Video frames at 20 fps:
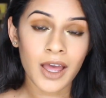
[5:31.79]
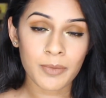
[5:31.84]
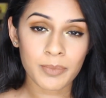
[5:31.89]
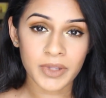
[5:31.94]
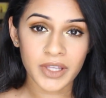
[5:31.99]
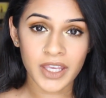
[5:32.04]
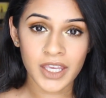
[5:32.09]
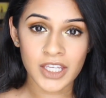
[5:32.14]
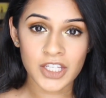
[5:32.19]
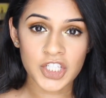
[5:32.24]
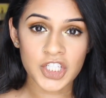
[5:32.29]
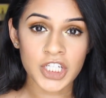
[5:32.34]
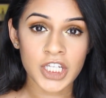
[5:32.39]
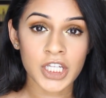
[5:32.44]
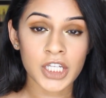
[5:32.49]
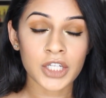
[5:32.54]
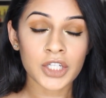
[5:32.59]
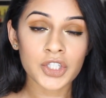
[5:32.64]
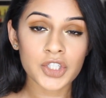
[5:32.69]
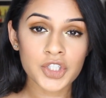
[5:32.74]

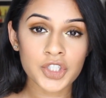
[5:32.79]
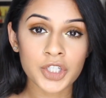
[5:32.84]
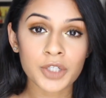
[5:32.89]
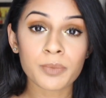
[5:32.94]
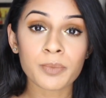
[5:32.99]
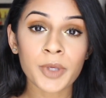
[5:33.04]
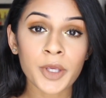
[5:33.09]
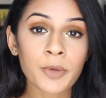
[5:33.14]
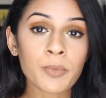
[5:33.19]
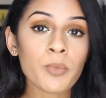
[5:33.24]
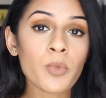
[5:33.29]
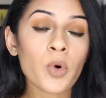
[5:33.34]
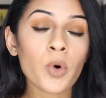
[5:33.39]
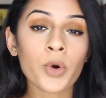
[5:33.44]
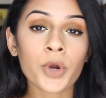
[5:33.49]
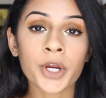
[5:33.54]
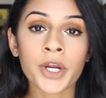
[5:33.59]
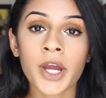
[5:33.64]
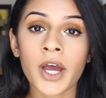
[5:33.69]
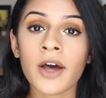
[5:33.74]
application should be
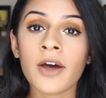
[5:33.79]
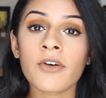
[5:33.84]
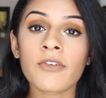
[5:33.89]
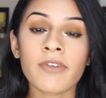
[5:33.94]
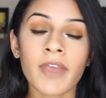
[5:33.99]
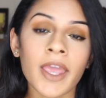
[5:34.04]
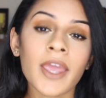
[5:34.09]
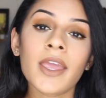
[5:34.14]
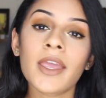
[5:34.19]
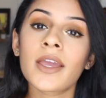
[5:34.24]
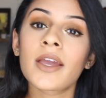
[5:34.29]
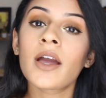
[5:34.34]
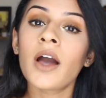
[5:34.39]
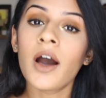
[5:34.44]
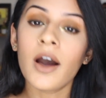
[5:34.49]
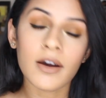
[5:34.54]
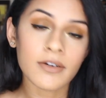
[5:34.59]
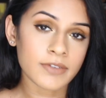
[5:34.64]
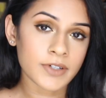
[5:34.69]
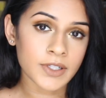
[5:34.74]
more of a
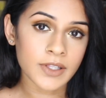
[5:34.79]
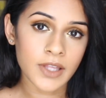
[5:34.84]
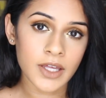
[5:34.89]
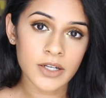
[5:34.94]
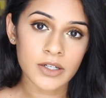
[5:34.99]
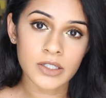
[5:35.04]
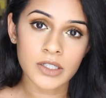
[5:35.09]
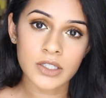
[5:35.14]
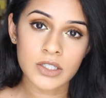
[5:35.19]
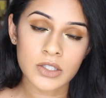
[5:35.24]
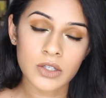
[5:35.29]
cover letter.